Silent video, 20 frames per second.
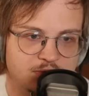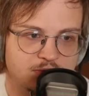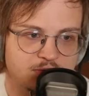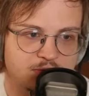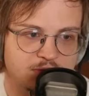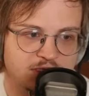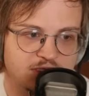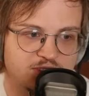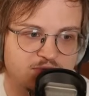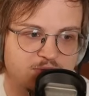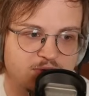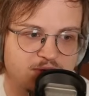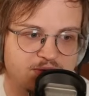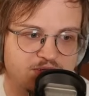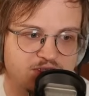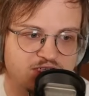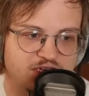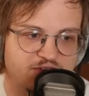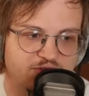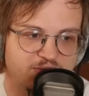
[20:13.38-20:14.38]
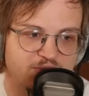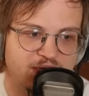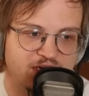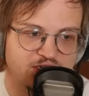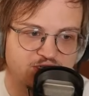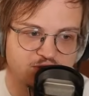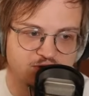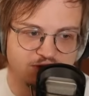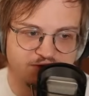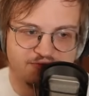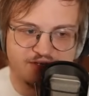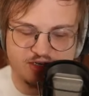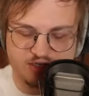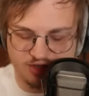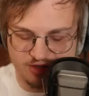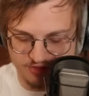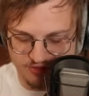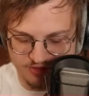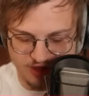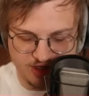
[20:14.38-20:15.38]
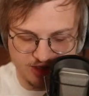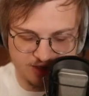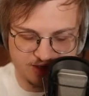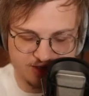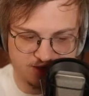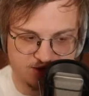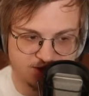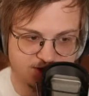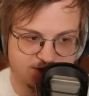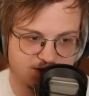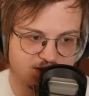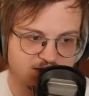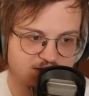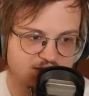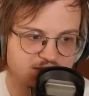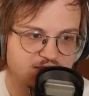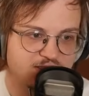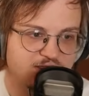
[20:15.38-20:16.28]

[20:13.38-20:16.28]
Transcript: I should probably check if Magical Leaf actually fucking kills this.